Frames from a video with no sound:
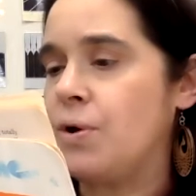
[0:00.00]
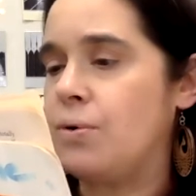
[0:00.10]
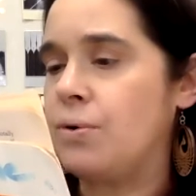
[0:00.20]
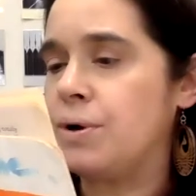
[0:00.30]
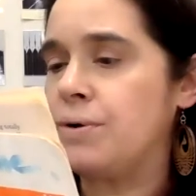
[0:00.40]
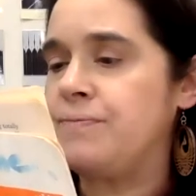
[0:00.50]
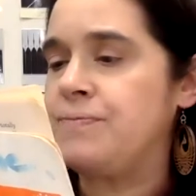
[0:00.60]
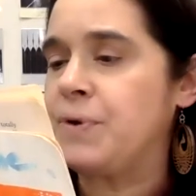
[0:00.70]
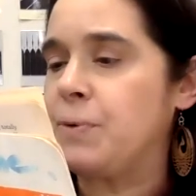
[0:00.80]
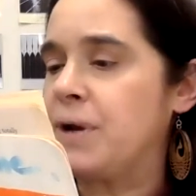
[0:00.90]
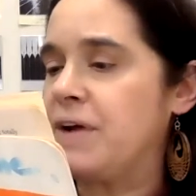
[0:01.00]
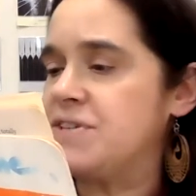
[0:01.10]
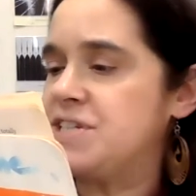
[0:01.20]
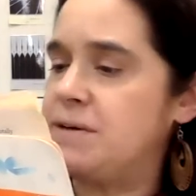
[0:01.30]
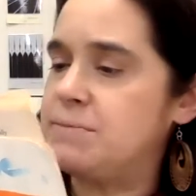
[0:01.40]
or whatever
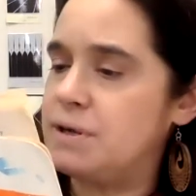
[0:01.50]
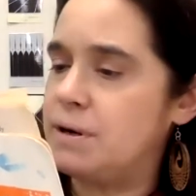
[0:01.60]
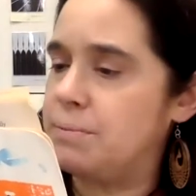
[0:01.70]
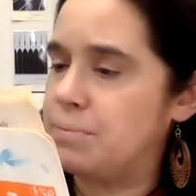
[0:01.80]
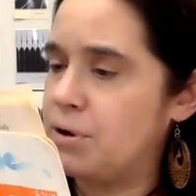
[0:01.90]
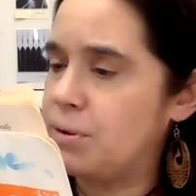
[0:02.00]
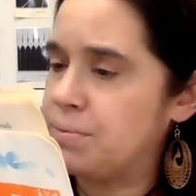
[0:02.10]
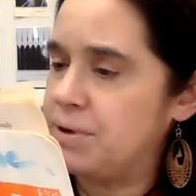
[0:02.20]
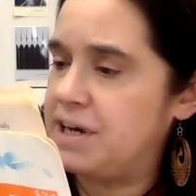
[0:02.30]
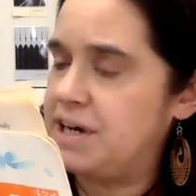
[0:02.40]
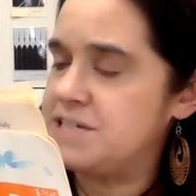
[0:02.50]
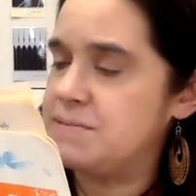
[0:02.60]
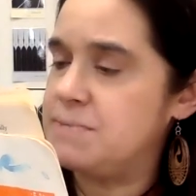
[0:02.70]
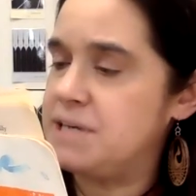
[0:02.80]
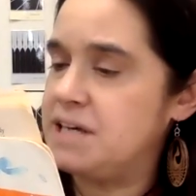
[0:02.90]
seemed appropriate as a
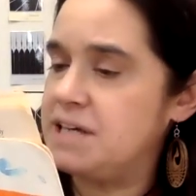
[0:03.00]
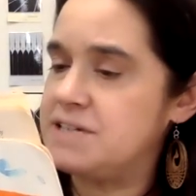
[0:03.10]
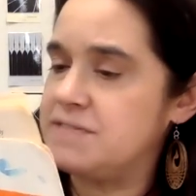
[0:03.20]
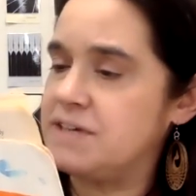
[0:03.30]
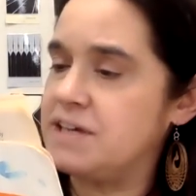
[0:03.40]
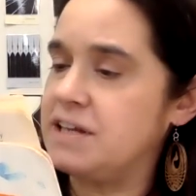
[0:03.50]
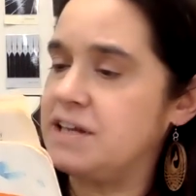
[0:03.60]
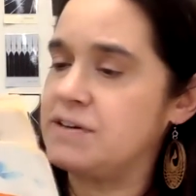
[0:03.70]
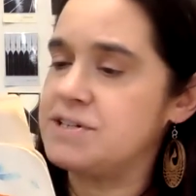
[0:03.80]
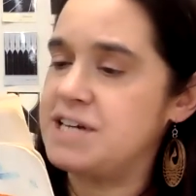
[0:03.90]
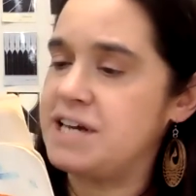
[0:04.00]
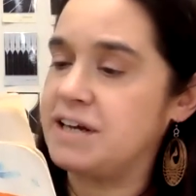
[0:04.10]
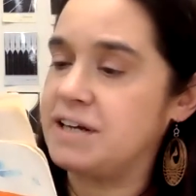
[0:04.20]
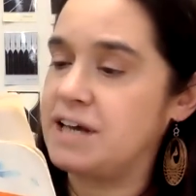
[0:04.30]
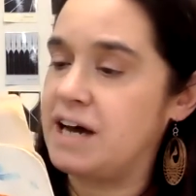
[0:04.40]
means of killing or
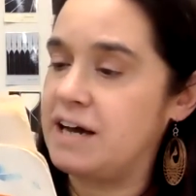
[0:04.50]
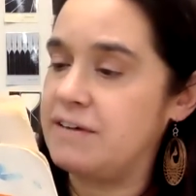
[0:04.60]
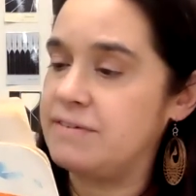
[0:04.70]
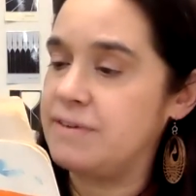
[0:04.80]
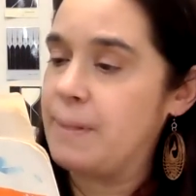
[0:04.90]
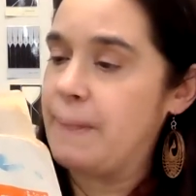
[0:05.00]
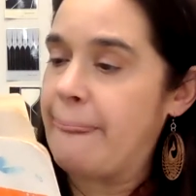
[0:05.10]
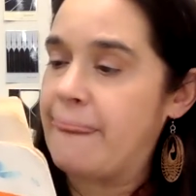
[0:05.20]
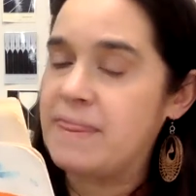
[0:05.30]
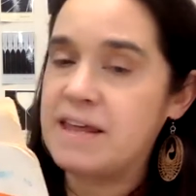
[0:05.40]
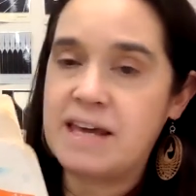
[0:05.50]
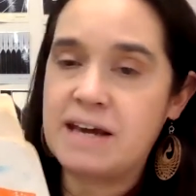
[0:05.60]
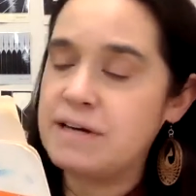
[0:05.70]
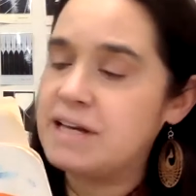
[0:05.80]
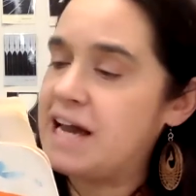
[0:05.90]
staying alive. They
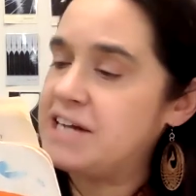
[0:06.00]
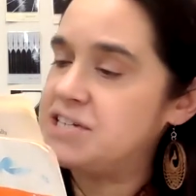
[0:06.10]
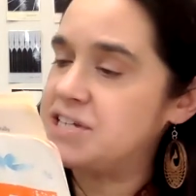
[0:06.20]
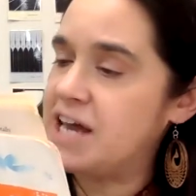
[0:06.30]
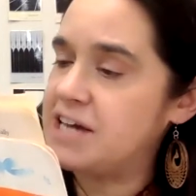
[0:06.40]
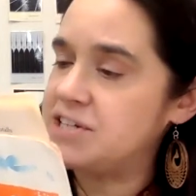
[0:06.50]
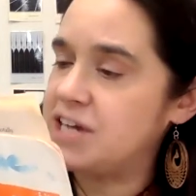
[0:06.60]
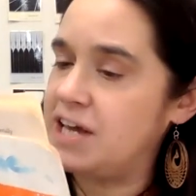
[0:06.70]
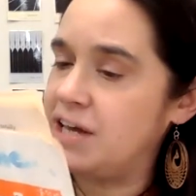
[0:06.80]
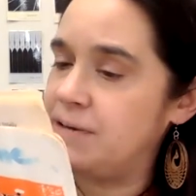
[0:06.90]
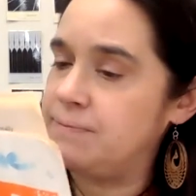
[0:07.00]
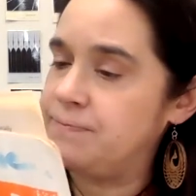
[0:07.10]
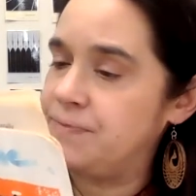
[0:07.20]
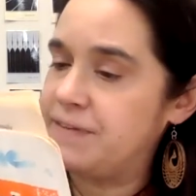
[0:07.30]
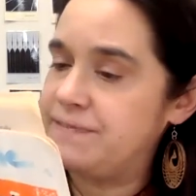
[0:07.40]
carried catch as catch can.
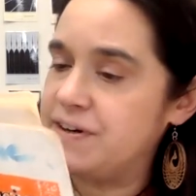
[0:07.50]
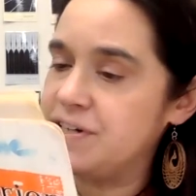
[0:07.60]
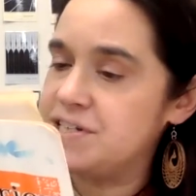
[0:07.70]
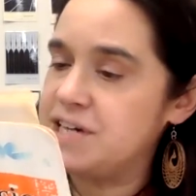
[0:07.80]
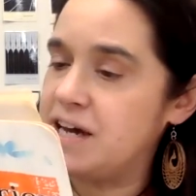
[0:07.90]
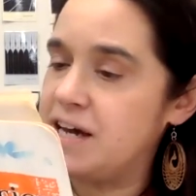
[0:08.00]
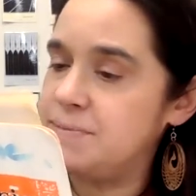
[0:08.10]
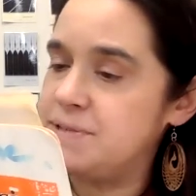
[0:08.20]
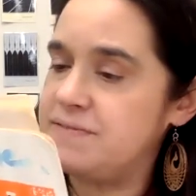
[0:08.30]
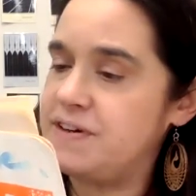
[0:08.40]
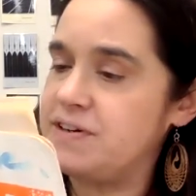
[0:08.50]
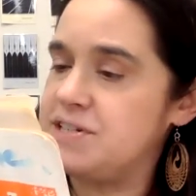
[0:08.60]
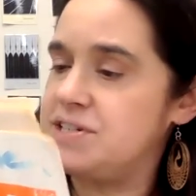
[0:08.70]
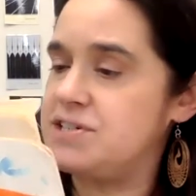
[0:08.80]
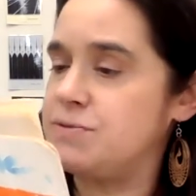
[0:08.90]
At various times in
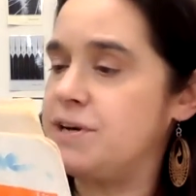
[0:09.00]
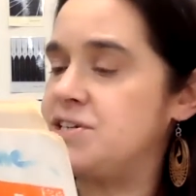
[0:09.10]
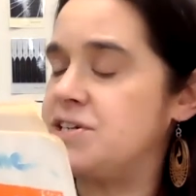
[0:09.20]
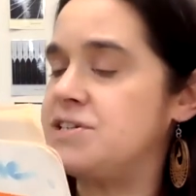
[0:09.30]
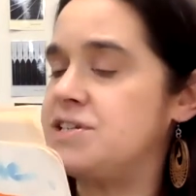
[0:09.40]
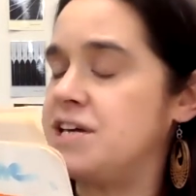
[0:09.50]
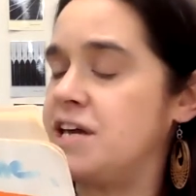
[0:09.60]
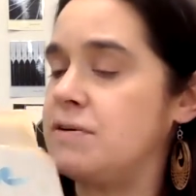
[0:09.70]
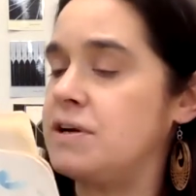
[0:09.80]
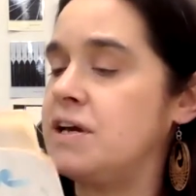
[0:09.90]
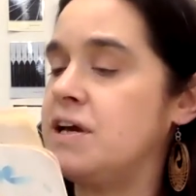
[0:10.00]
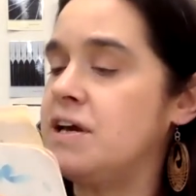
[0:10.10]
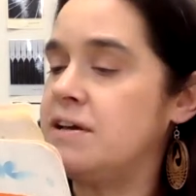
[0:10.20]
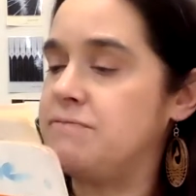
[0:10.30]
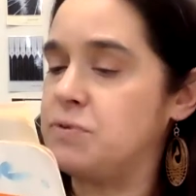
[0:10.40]
various situations, they carried
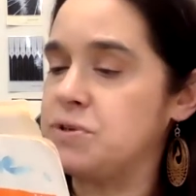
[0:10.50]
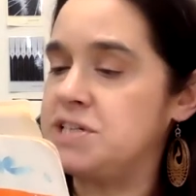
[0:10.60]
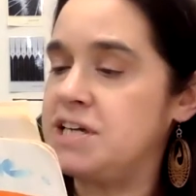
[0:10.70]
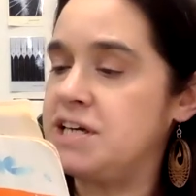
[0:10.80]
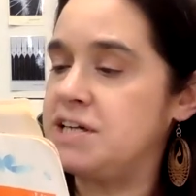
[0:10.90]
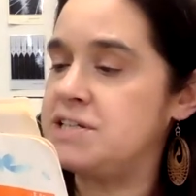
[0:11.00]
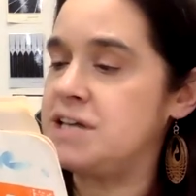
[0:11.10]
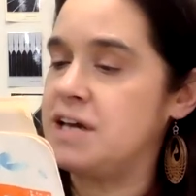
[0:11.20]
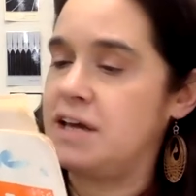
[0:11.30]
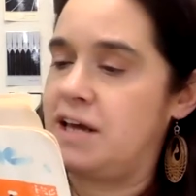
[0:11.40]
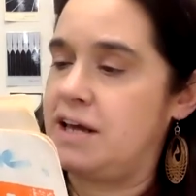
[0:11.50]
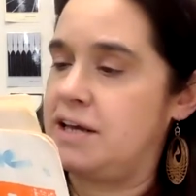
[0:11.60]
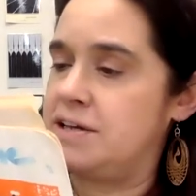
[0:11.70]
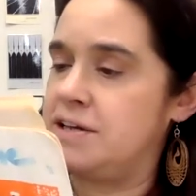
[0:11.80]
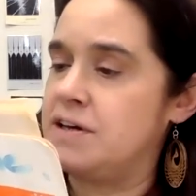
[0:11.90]
M14s
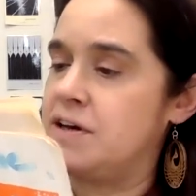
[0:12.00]
and